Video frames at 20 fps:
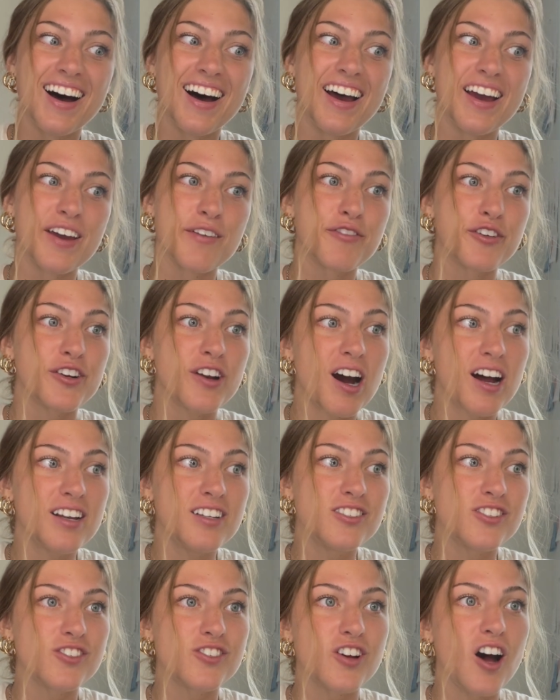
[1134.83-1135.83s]
If you're not
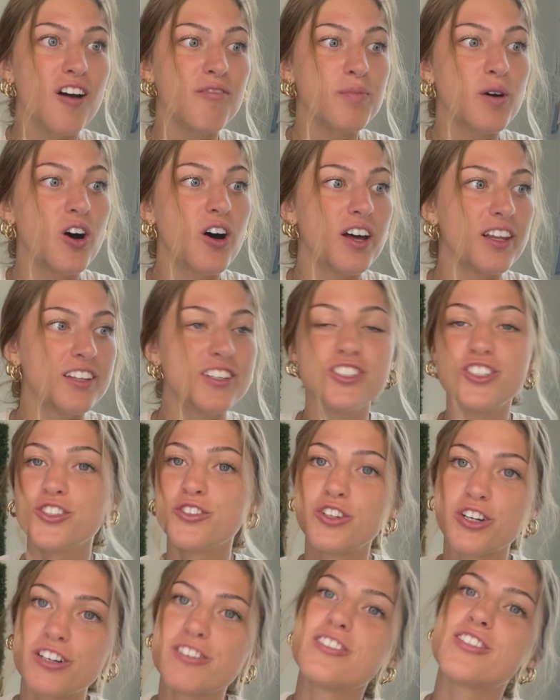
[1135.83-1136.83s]
into softball, at least you
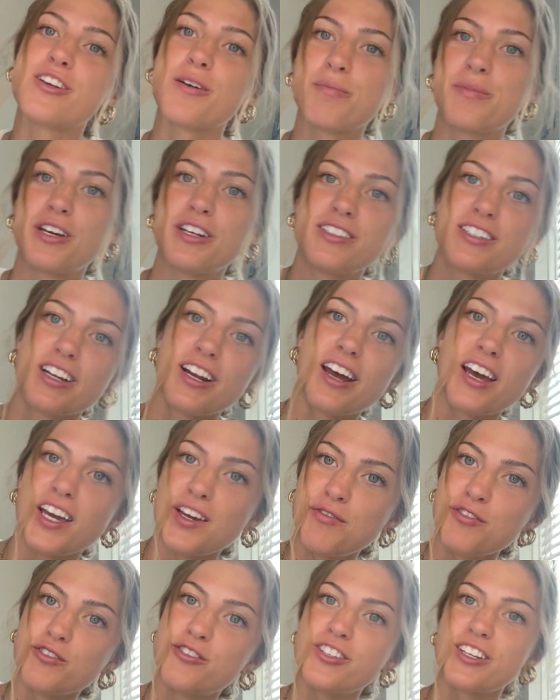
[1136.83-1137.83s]
learned something today
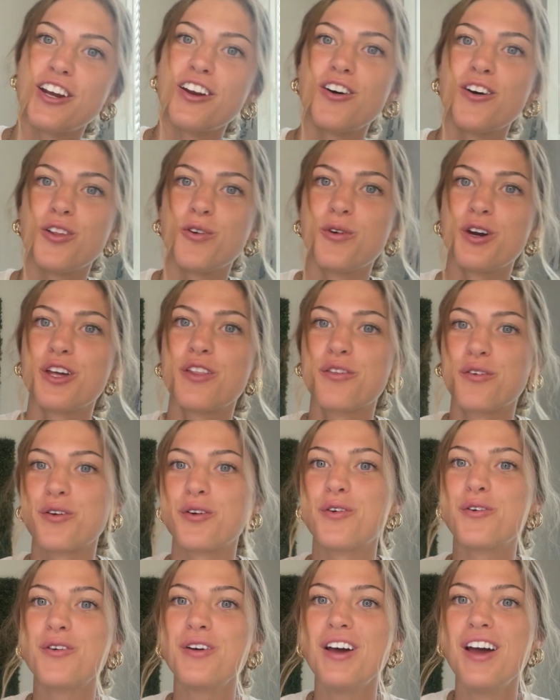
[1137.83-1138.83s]
if you stayed all the way
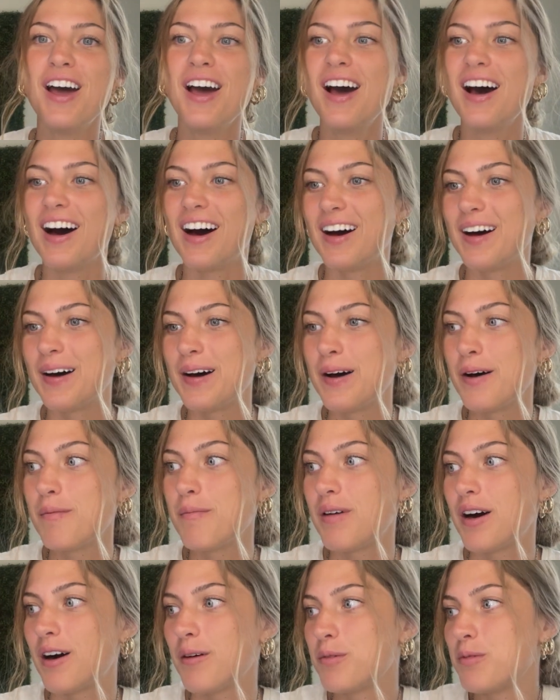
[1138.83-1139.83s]
through.
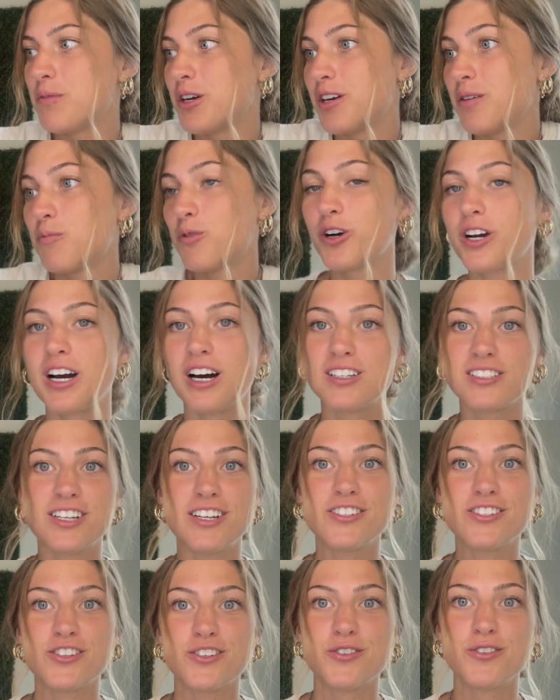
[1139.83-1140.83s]
I'll be making more
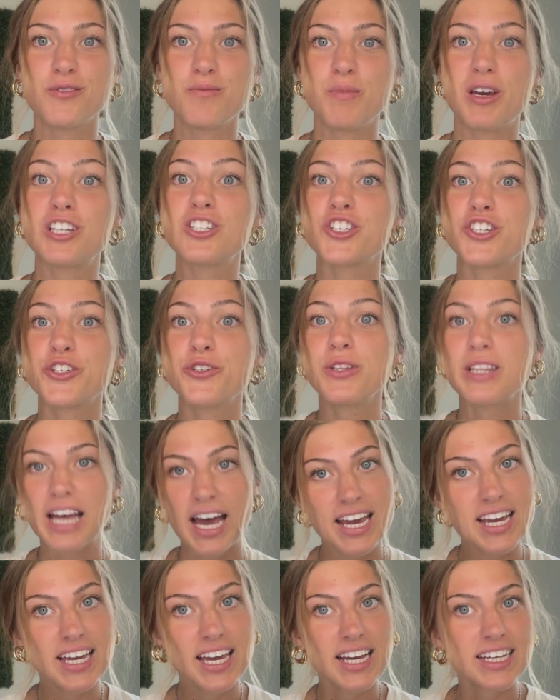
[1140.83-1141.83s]
content soon. Make sure you
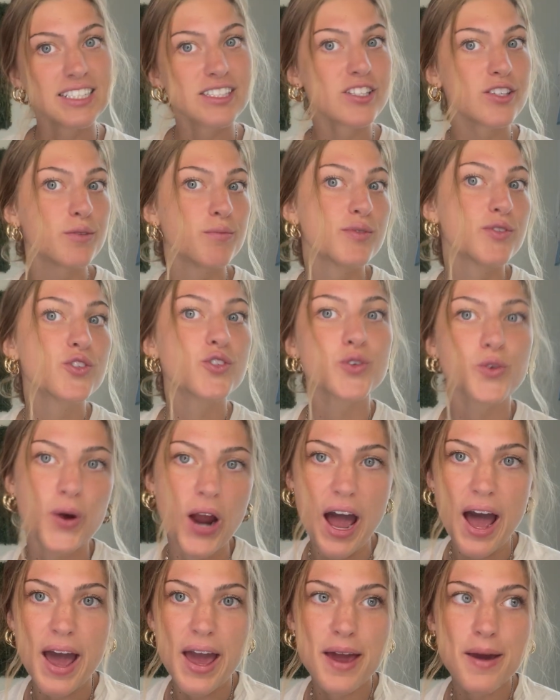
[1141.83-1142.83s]
like and
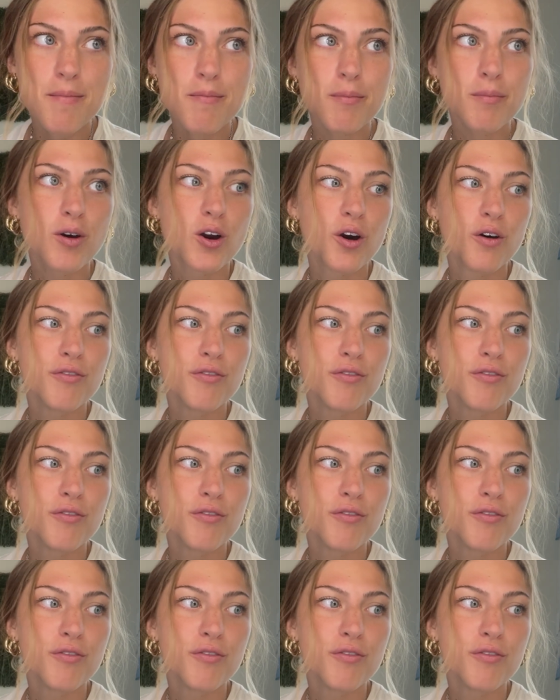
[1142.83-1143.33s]
subscribe. Go